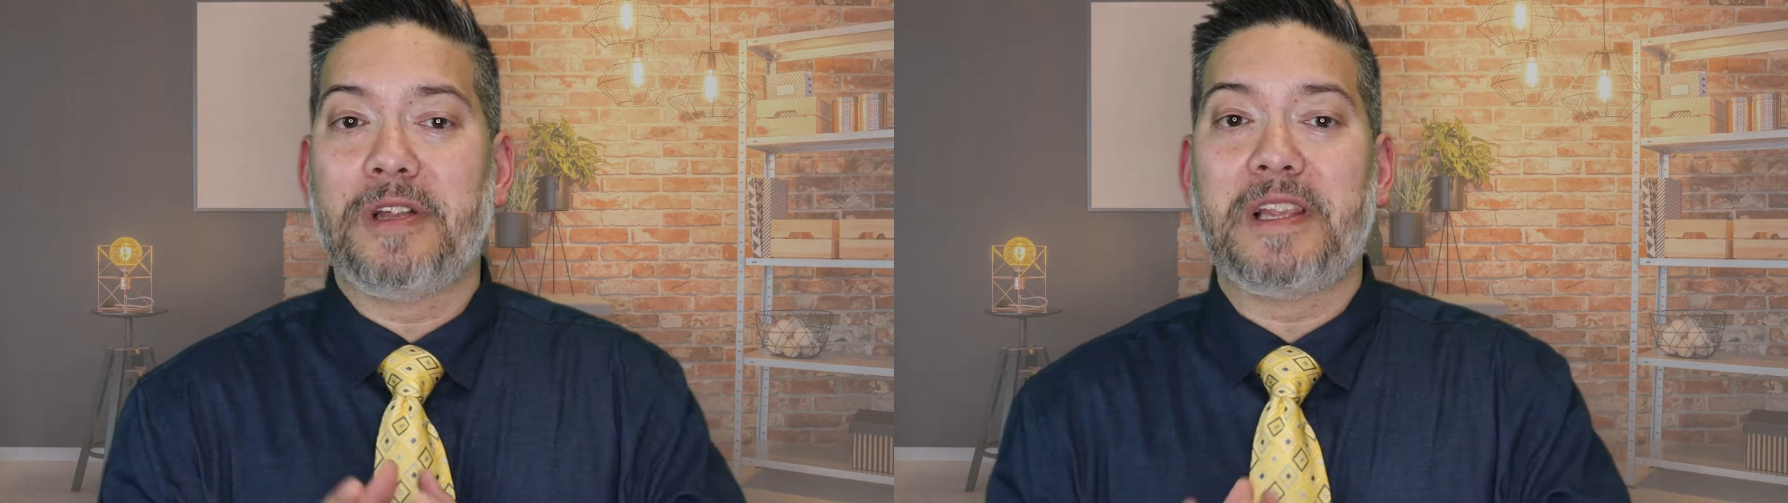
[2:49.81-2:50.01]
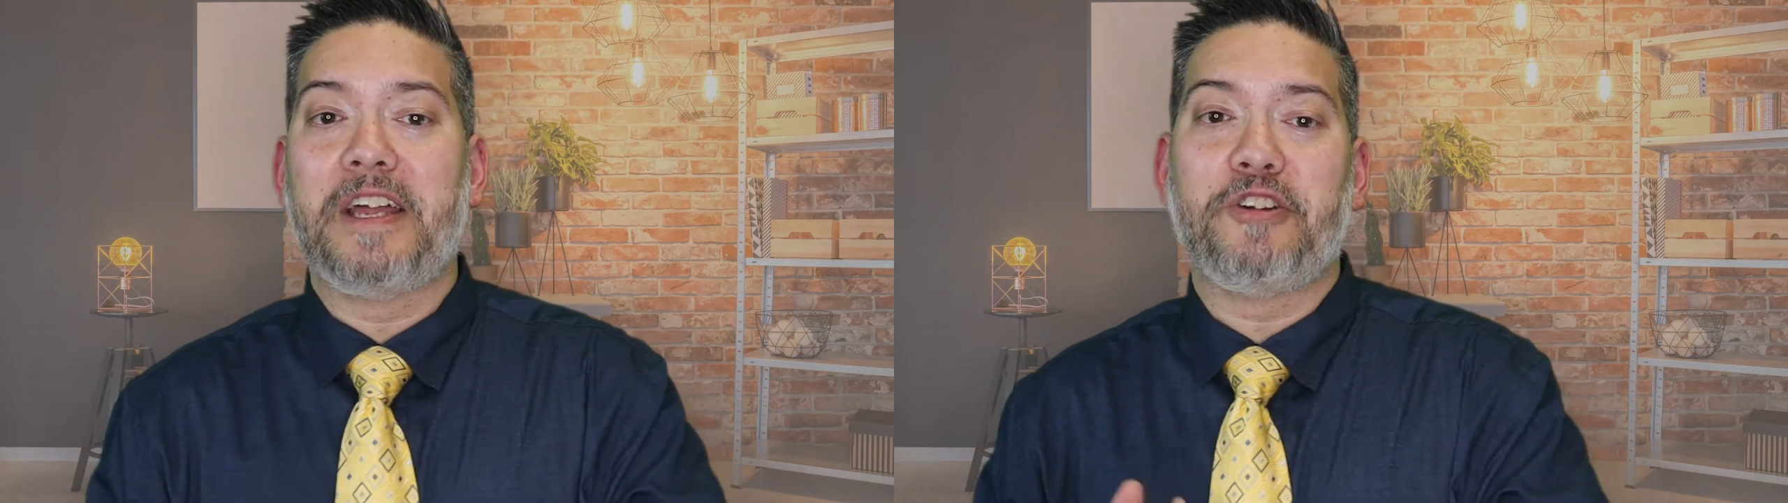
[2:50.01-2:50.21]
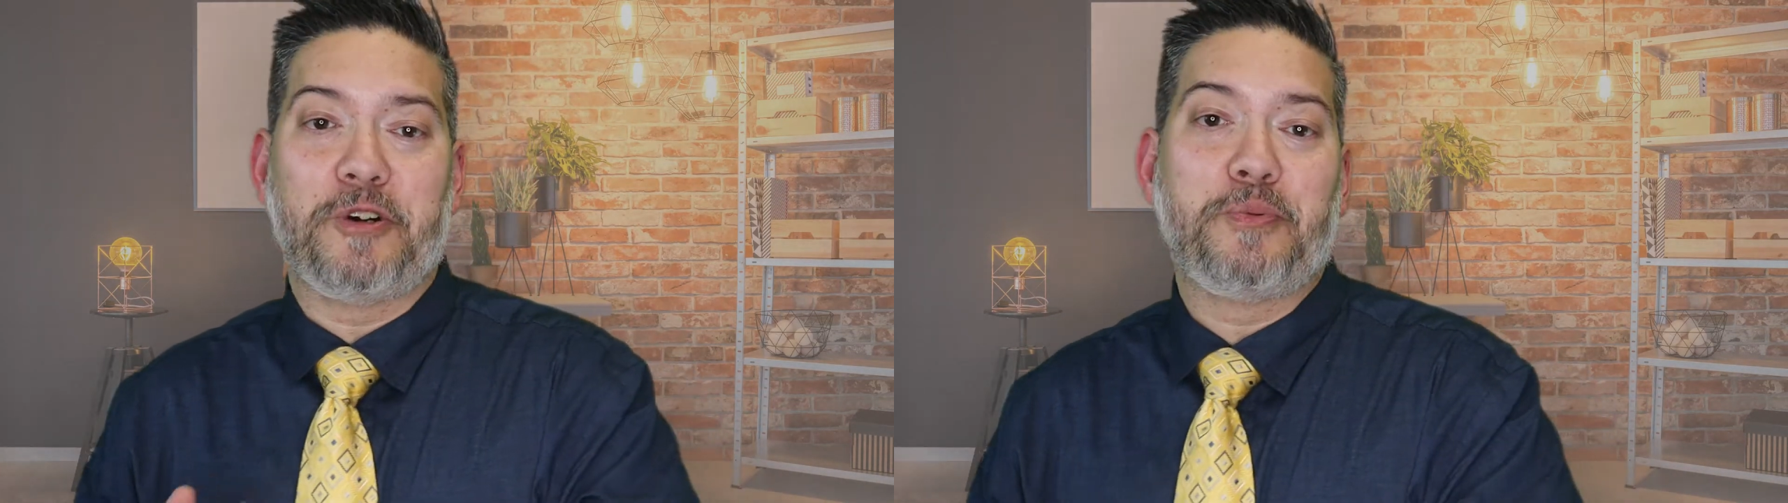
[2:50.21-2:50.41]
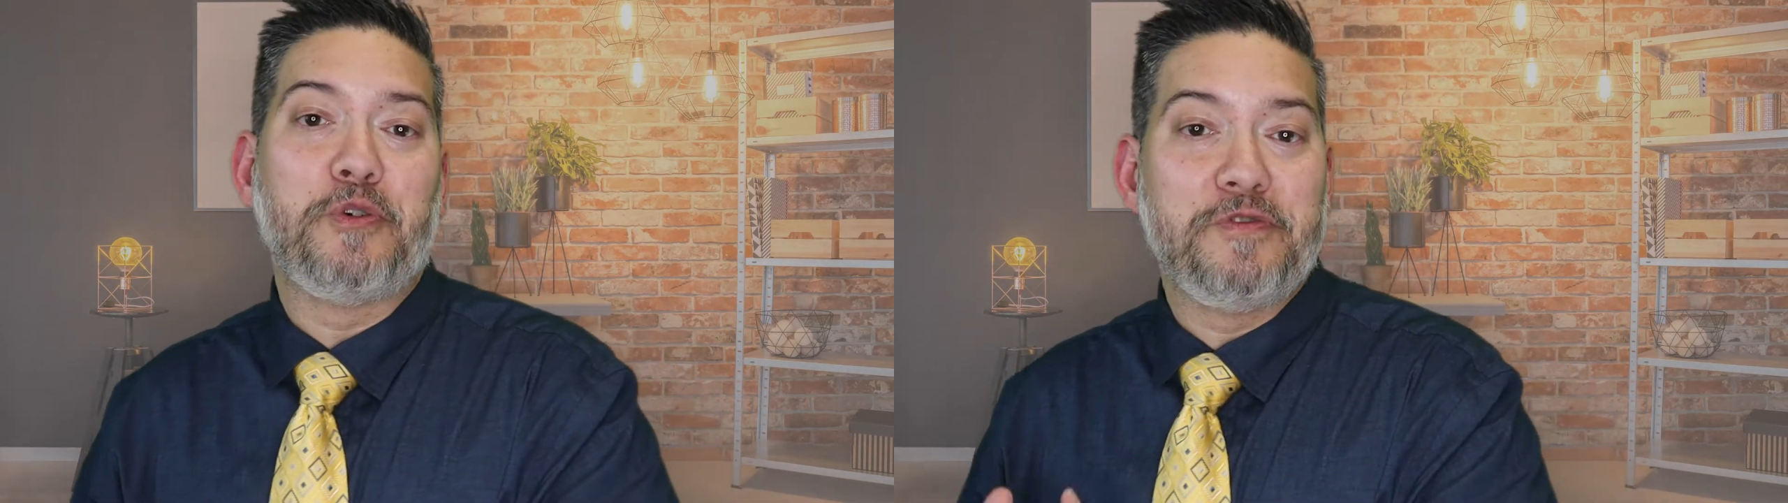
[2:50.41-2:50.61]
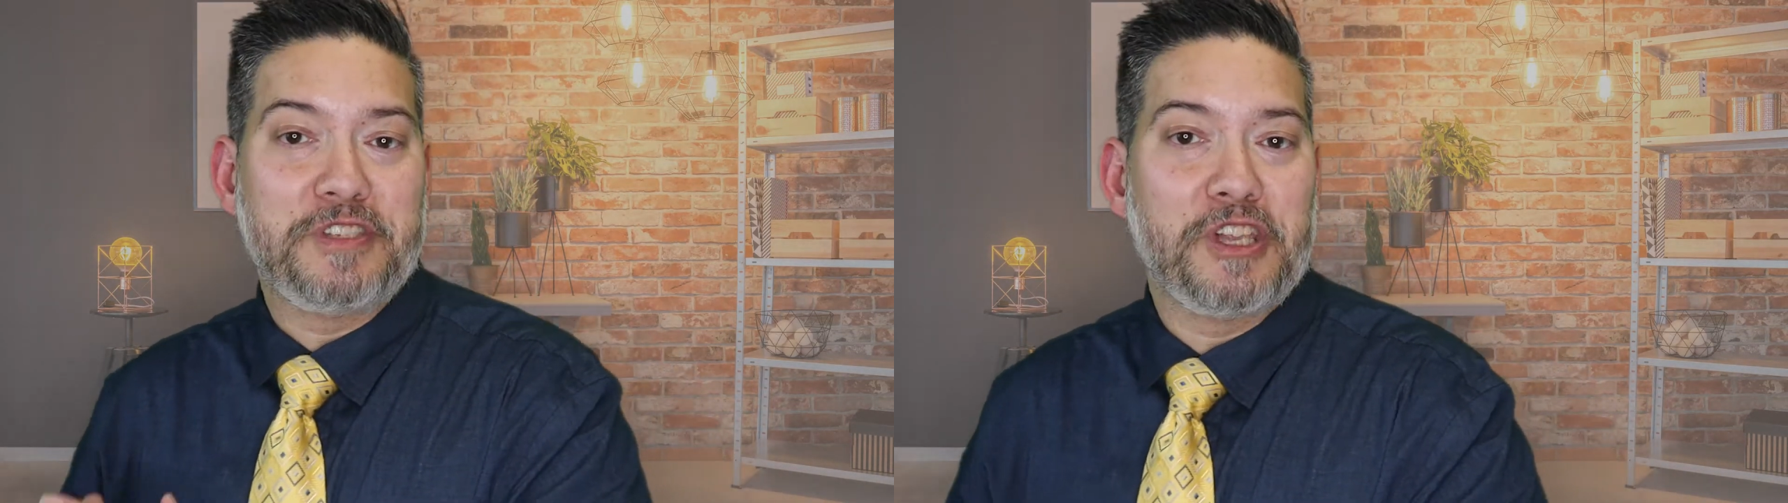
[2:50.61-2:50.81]
the lender
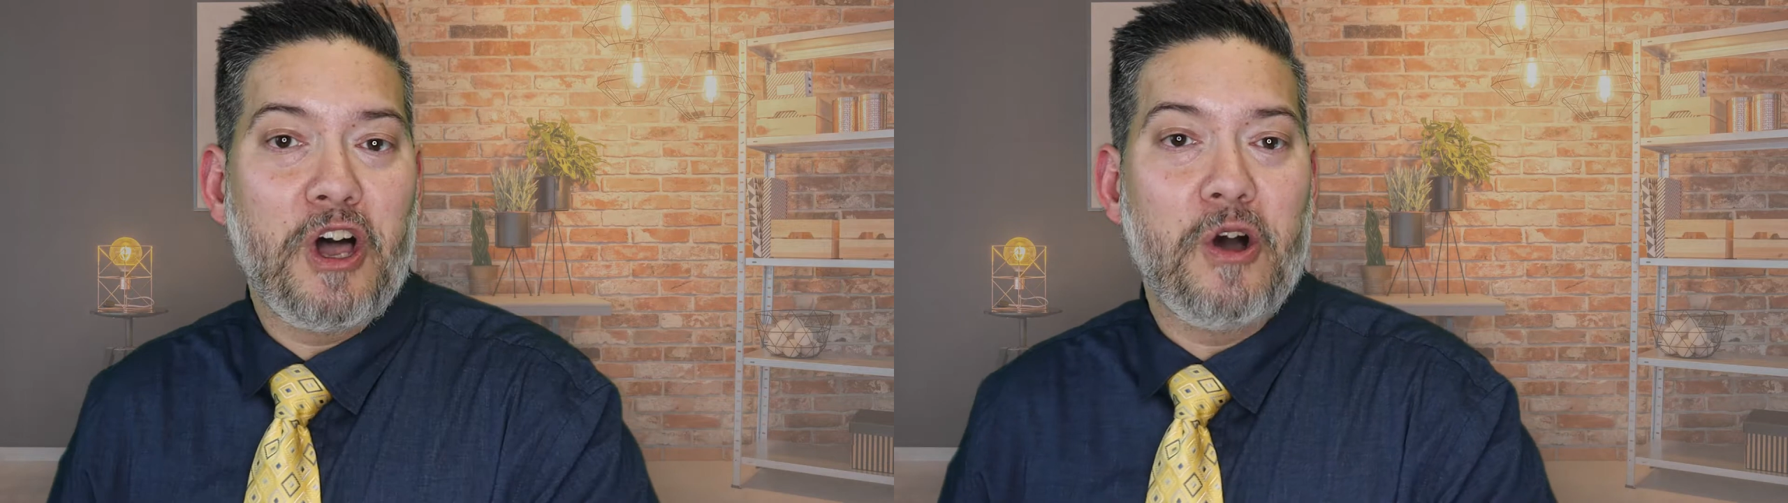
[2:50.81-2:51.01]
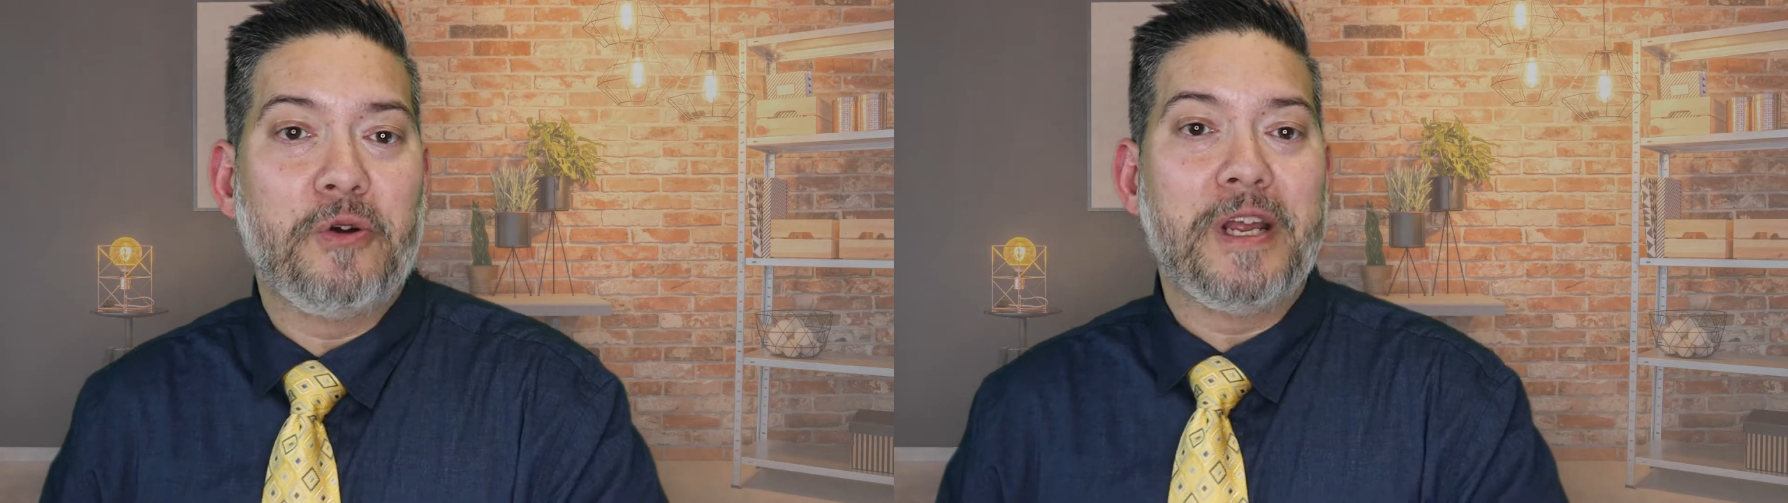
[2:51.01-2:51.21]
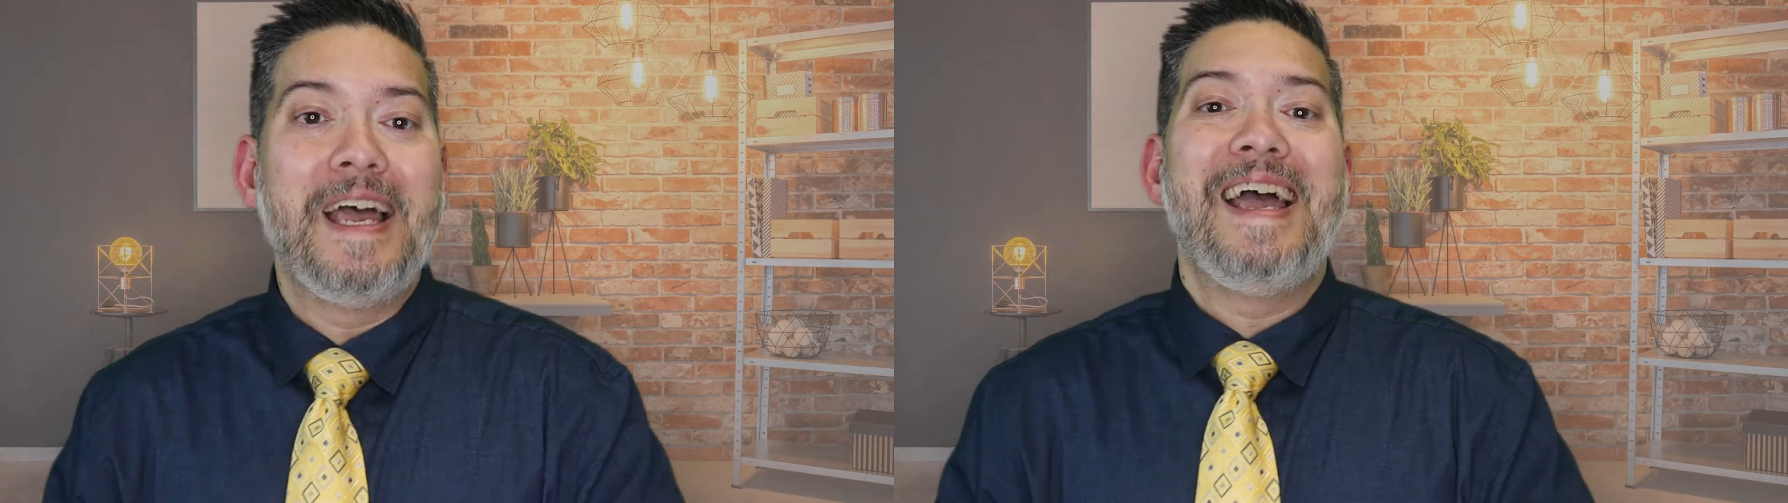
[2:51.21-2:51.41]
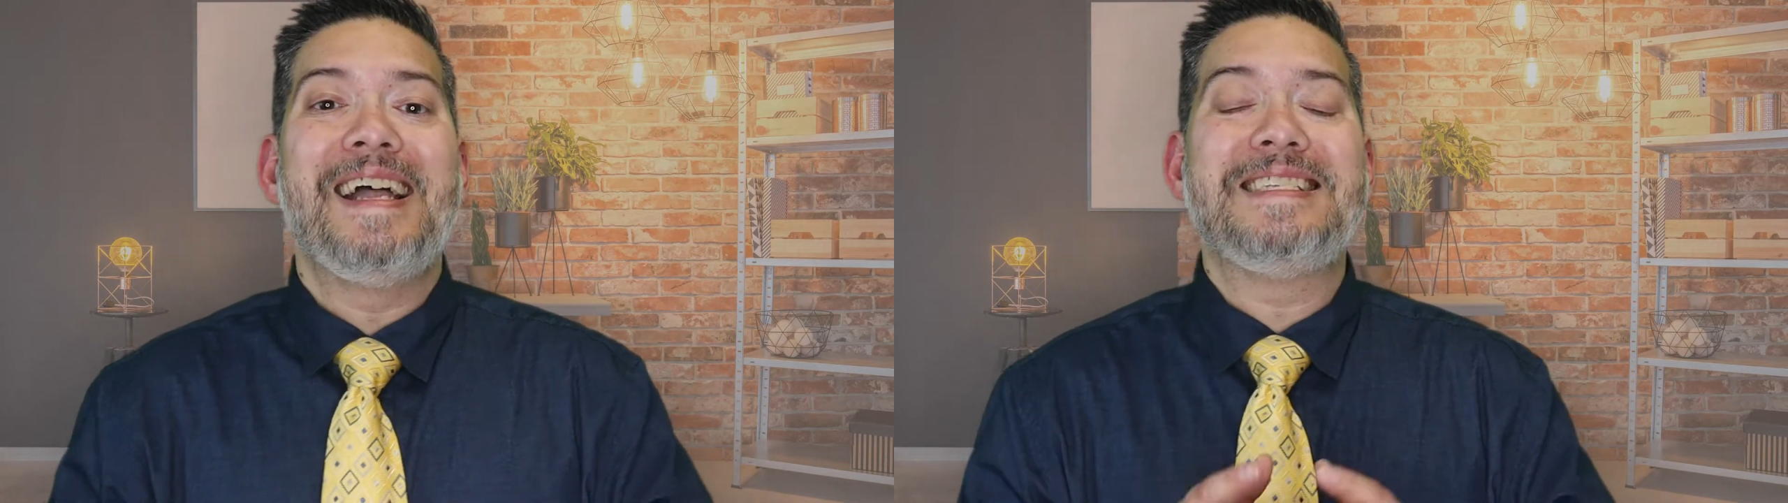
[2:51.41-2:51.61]
approves the loan